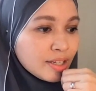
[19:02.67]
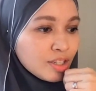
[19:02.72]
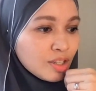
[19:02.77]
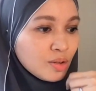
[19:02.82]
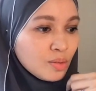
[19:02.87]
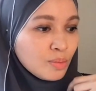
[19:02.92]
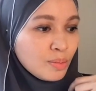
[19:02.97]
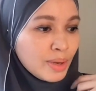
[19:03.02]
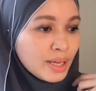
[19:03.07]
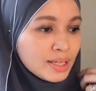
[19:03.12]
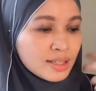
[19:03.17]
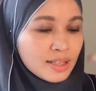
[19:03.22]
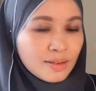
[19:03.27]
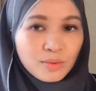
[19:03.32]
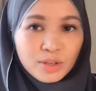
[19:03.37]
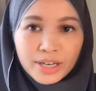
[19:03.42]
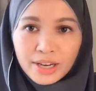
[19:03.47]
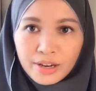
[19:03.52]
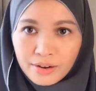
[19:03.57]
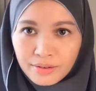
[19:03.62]
you make
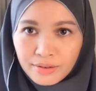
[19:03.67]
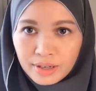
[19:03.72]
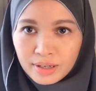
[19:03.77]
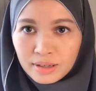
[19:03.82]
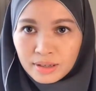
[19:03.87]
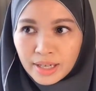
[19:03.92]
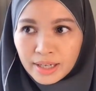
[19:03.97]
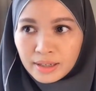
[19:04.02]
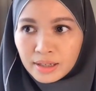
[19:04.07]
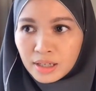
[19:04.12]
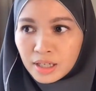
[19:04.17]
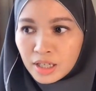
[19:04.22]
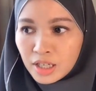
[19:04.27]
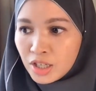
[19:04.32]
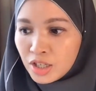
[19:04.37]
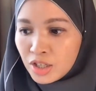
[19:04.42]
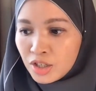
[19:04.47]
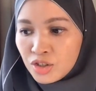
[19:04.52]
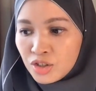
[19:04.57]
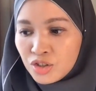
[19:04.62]
someone angry. Like,
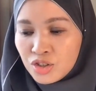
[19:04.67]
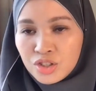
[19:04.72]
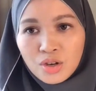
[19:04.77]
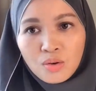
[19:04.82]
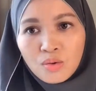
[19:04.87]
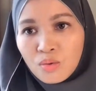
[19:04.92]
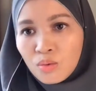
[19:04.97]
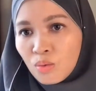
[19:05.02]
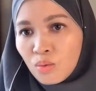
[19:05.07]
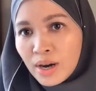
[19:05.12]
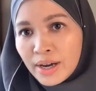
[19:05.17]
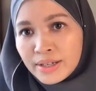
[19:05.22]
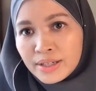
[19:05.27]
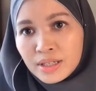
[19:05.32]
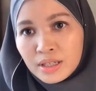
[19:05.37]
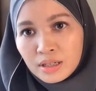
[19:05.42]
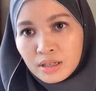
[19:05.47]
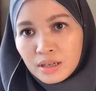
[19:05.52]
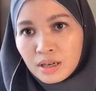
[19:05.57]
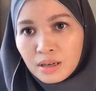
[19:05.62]
don't wind
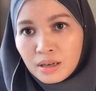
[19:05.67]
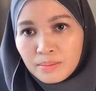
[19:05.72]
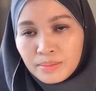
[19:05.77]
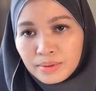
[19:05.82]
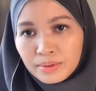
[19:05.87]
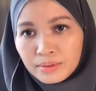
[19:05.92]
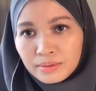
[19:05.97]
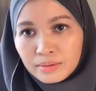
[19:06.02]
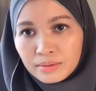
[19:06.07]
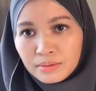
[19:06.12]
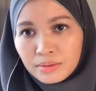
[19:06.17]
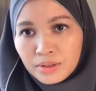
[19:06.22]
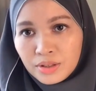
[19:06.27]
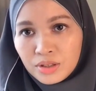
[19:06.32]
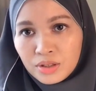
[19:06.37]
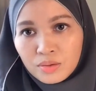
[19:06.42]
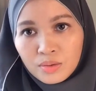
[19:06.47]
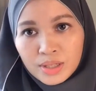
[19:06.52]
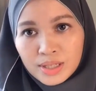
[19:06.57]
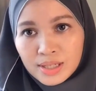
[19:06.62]
her up. You
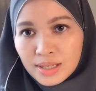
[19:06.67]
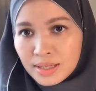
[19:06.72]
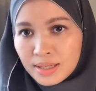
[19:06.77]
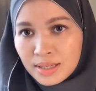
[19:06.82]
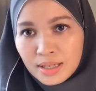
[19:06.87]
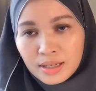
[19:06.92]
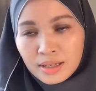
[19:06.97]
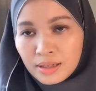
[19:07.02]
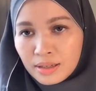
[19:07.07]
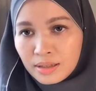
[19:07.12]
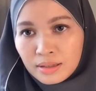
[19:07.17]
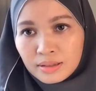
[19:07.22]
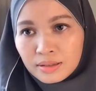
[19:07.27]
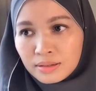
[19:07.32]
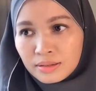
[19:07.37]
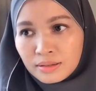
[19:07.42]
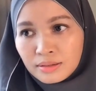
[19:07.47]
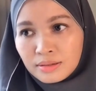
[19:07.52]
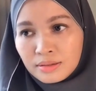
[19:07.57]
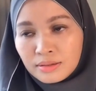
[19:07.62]
don't want to see her
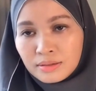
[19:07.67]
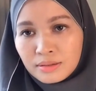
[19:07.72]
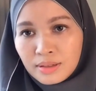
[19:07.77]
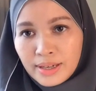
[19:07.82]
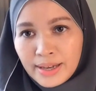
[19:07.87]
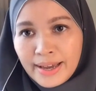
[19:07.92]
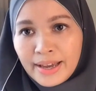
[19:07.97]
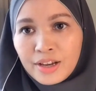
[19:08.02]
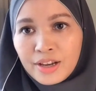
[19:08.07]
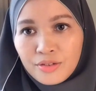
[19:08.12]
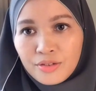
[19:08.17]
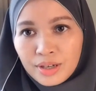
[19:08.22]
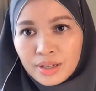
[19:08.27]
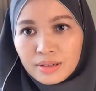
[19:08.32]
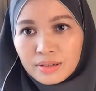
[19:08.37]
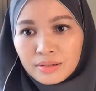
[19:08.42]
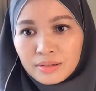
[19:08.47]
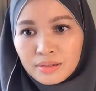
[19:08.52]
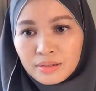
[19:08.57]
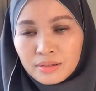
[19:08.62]

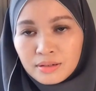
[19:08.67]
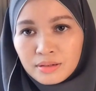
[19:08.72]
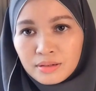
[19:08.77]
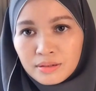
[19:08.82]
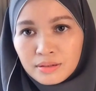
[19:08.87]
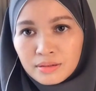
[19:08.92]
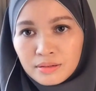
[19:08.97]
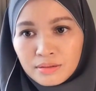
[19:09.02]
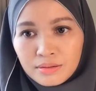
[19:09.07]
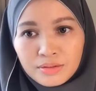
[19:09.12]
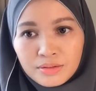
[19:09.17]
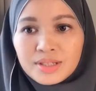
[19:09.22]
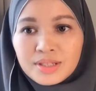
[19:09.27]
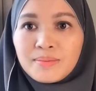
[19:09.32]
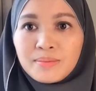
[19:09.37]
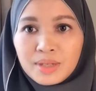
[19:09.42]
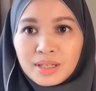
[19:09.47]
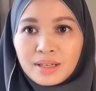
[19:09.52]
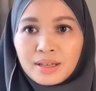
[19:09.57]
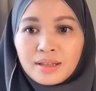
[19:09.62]
angry or
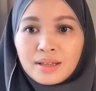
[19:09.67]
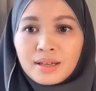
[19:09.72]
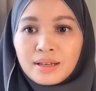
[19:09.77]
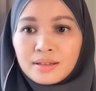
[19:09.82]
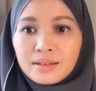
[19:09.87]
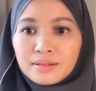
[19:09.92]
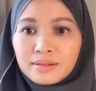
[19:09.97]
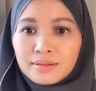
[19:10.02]
something like that.